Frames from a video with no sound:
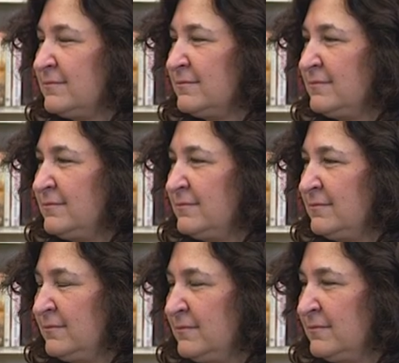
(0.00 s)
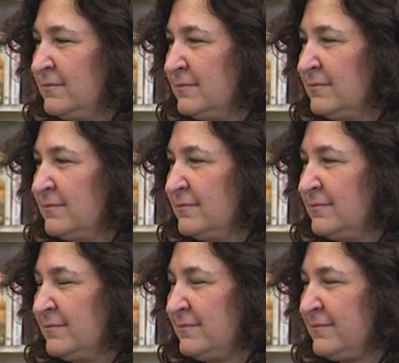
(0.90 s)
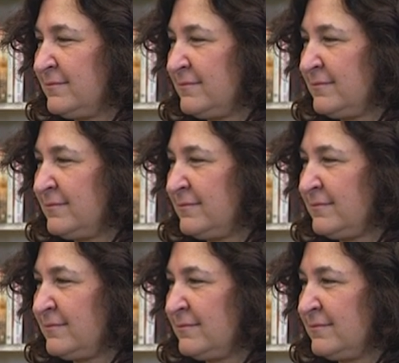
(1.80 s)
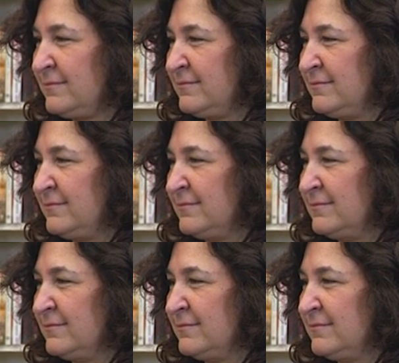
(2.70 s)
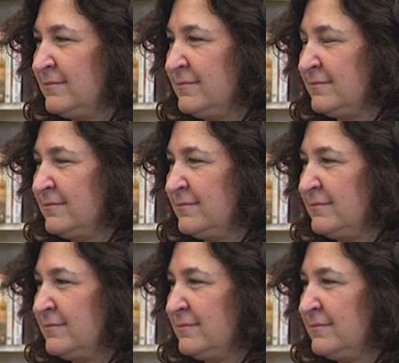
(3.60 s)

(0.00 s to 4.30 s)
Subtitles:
[no speech]